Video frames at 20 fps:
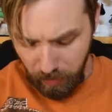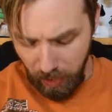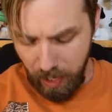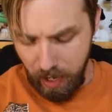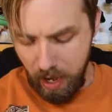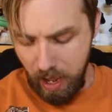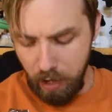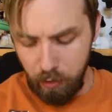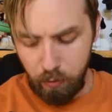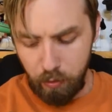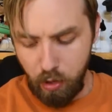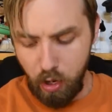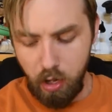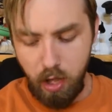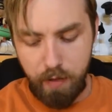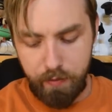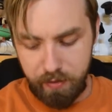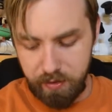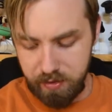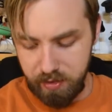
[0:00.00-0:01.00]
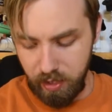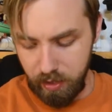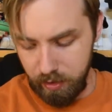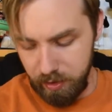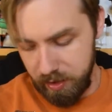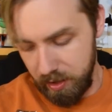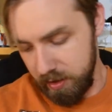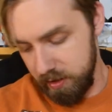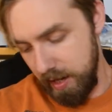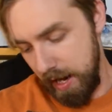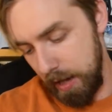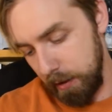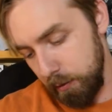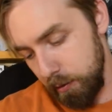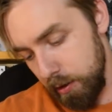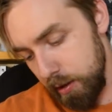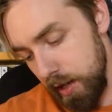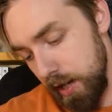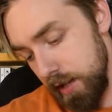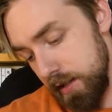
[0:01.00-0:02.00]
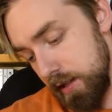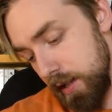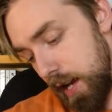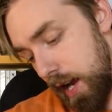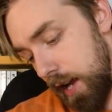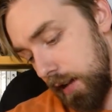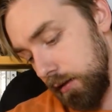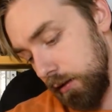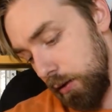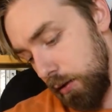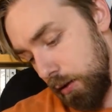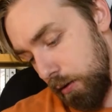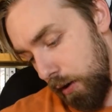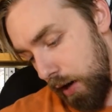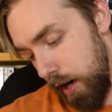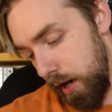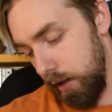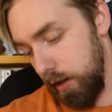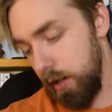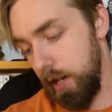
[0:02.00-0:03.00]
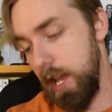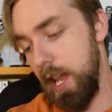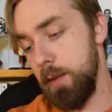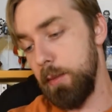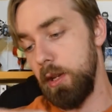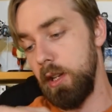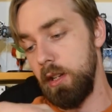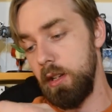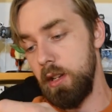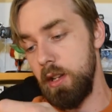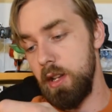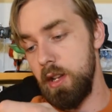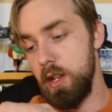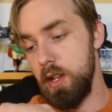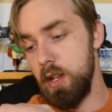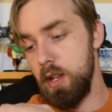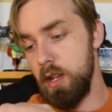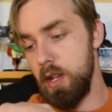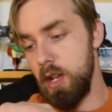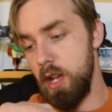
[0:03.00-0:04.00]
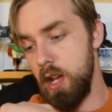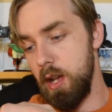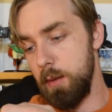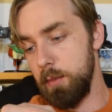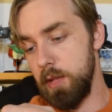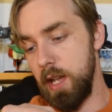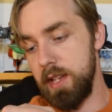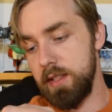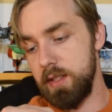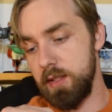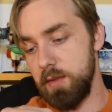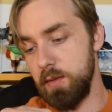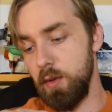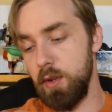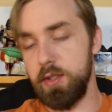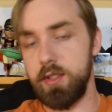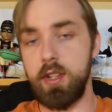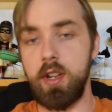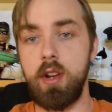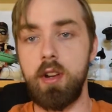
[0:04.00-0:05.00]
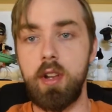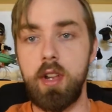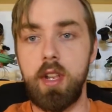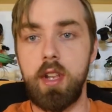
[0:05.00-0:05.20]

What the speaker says: I don't recall having seen this exact one. It's, yeah, Loot Crate Gaming licensed for. So,